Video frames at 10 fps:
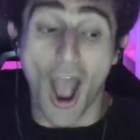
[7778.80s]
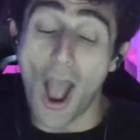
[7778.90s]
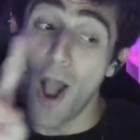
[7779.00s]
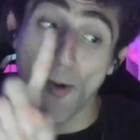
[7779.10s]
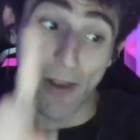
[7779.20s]

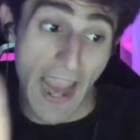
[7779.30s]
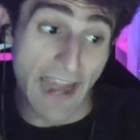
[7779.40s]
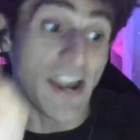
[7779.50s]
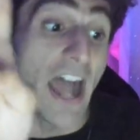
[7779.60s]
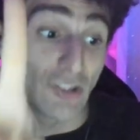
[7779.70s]
Okay,
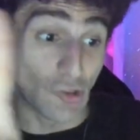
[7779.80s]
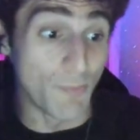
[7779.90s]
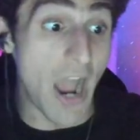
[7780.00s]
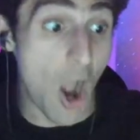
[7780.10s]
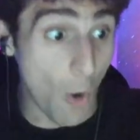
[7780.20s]
not too
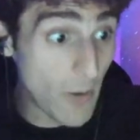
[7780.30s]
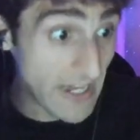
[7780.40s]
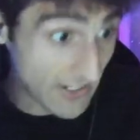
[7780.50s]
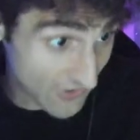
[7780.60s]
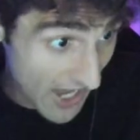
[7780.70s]
much. Oh, we
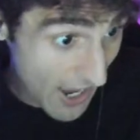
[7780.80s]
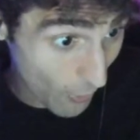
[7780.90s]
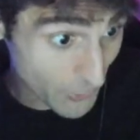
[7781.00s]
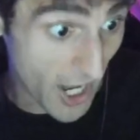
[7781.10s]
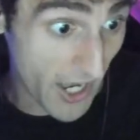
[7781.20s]
can
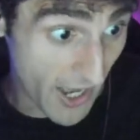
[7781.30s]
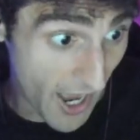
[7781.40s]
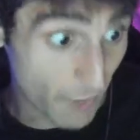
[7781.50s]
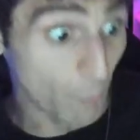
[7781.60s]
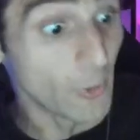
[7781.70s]
tell. Dot dot
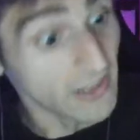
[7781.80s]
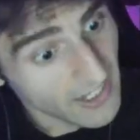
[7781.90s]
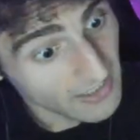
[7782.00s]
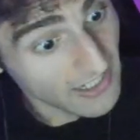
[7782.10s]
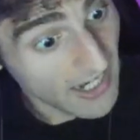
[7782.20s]
dot. Really,
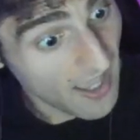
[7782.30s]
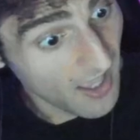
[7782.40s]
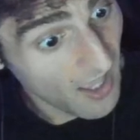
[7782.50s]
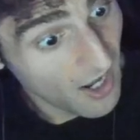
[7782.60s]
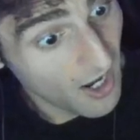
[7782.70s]
Aaliyah?
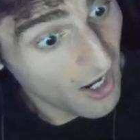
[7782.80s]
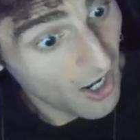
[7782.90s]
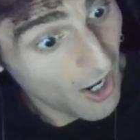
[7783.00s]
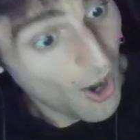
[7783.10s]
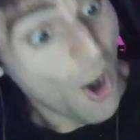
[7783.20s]

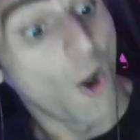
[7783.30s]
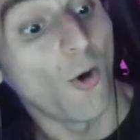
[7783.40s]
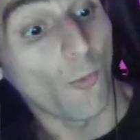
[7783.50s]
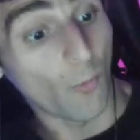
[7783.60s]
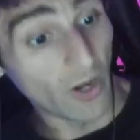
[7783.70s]

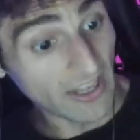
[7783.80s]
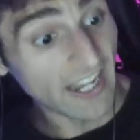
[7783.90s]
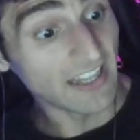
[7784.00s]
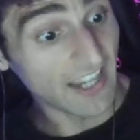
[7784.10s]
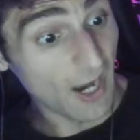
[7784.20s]
Really,
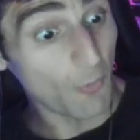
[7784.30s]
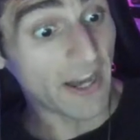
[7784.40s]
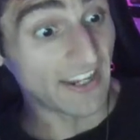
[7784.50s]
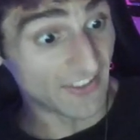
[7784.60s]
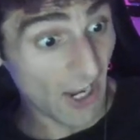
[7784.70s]
Aaliyah? We
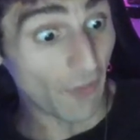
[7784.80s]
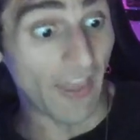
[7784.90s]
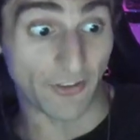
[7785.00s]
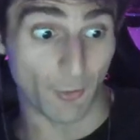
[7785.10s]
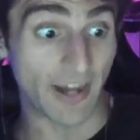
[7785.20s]
can tell.
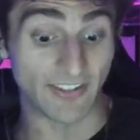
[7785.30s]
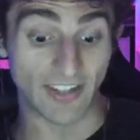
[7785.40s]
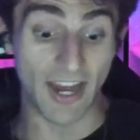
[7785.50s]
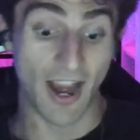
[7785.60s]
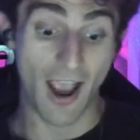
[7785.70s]
That's crazy.